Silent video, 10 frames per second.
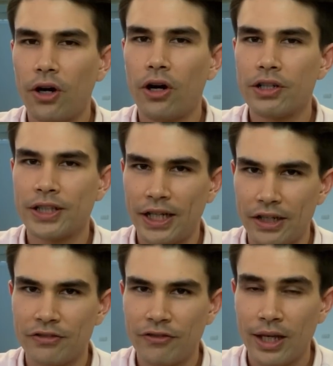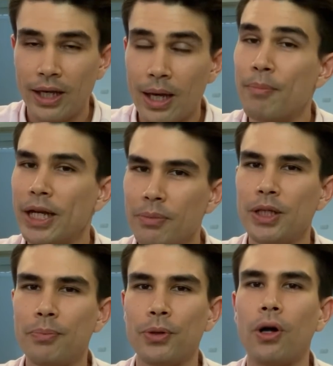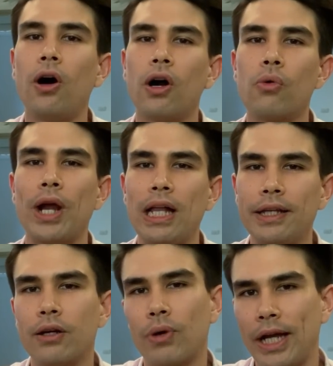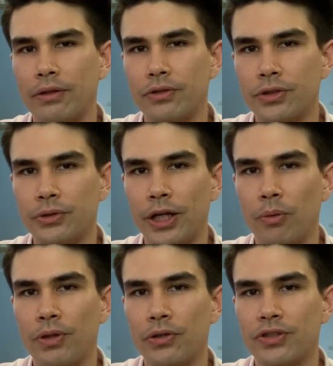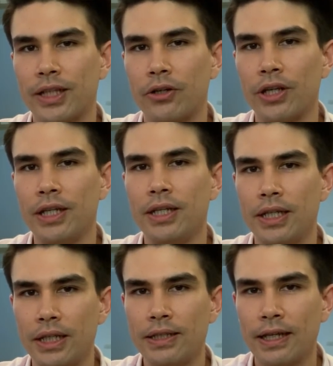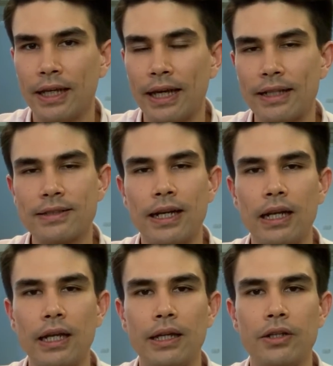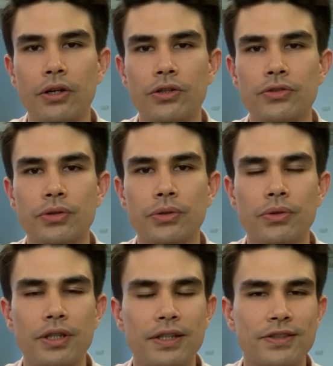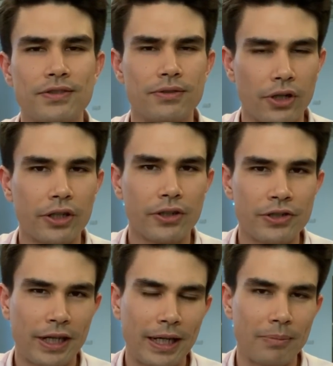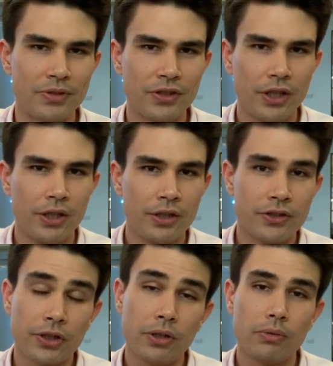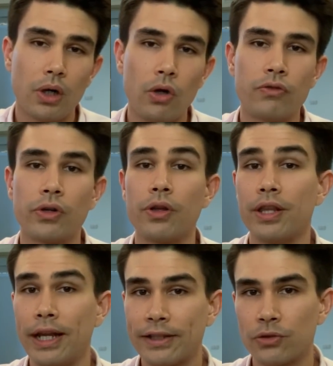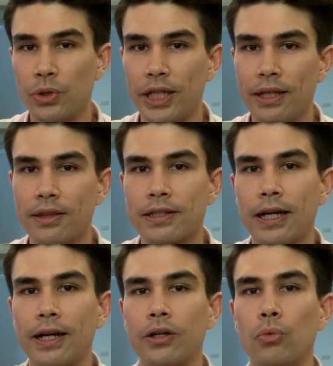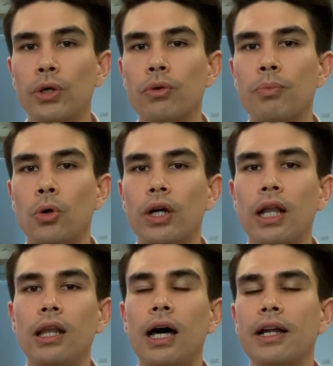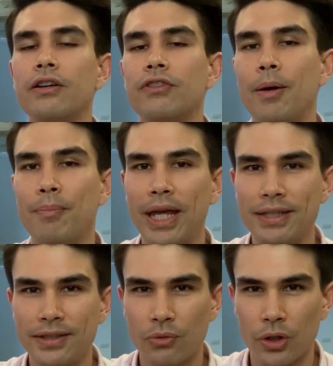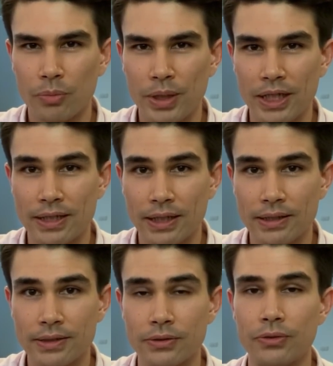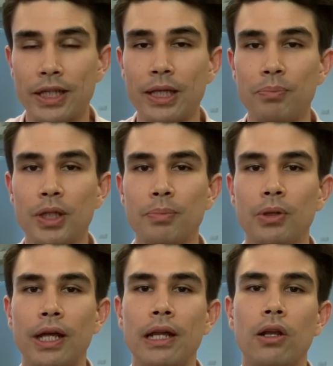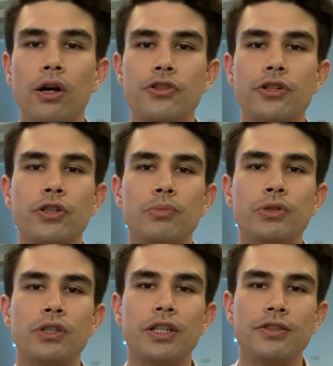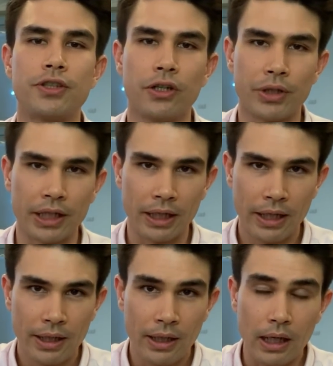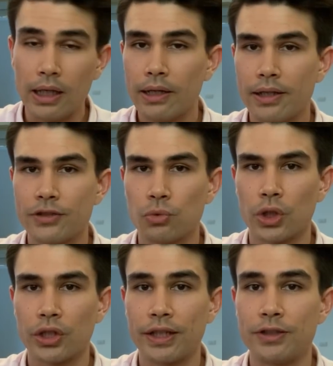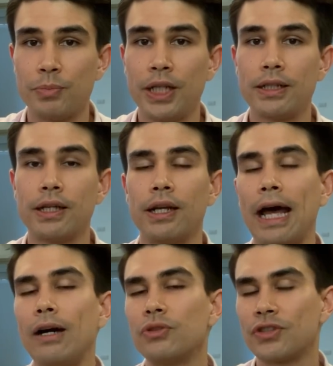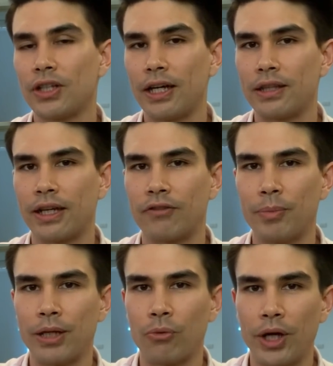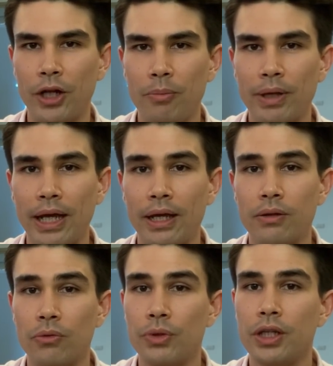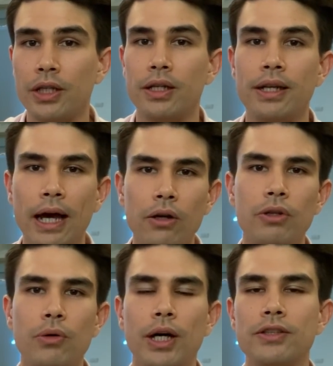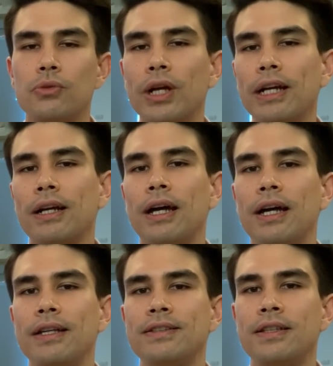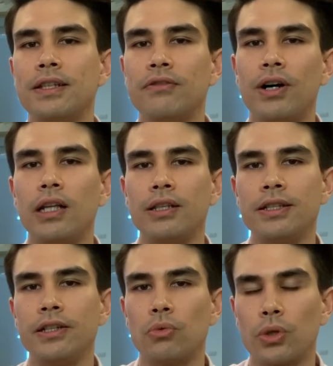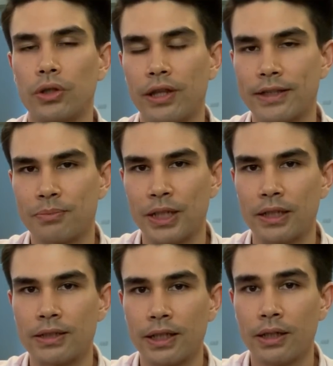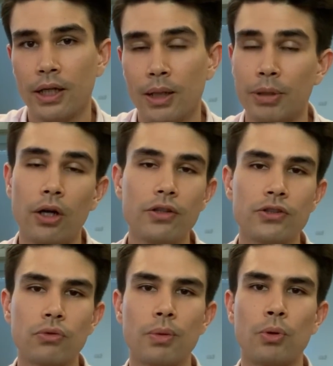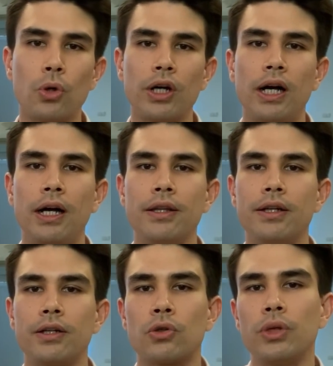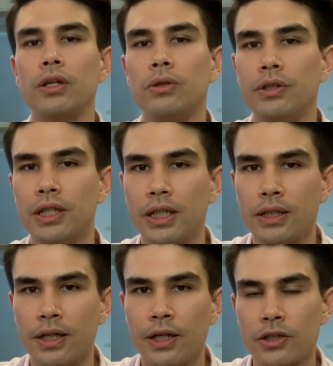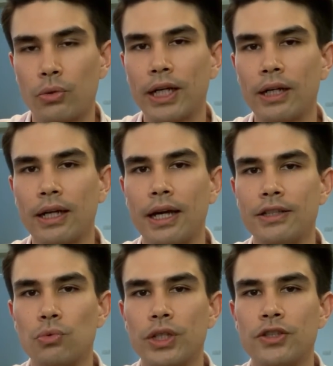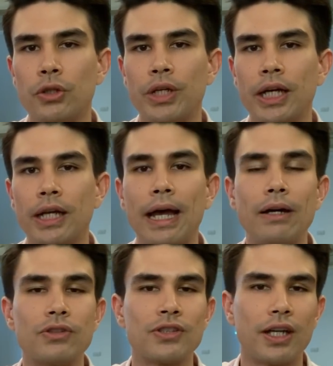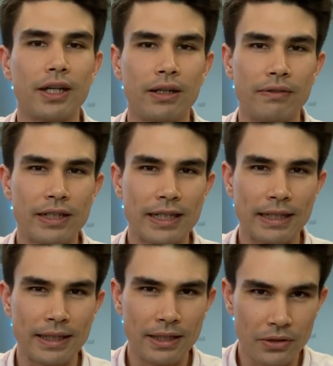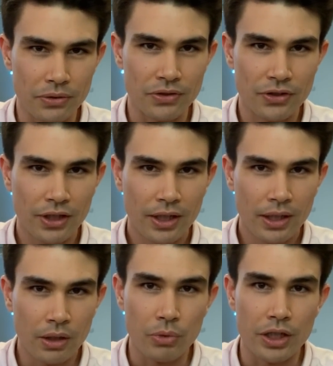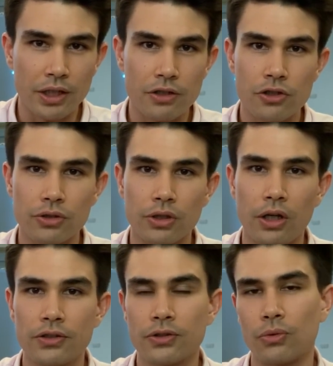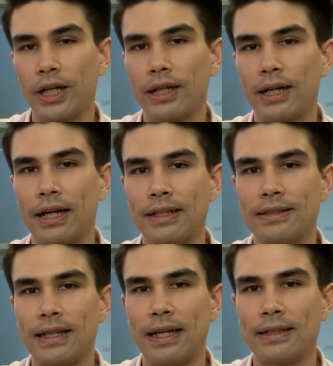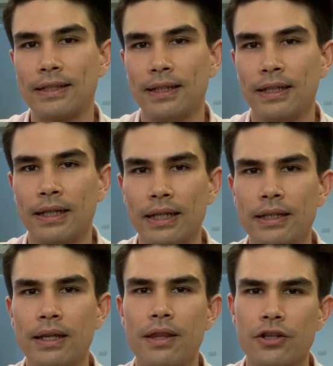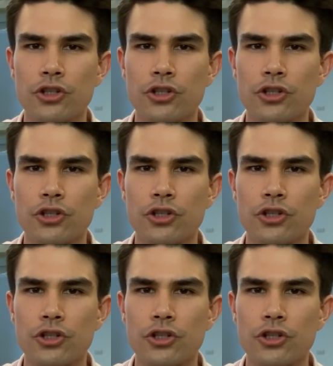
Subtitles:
are tough, many people are rallying around to help those that are in need as Thailand goes through these darker times. So, over the next week, the Thaiger will report a lot of amazing work being done to keep people and larger communities going. A lot of this work is being done outside the government realm, and we not only want to recognize the volunteer work that's being done, but also report on the critical need to recognize what's going on outside of the daily news. We should also recognize that in the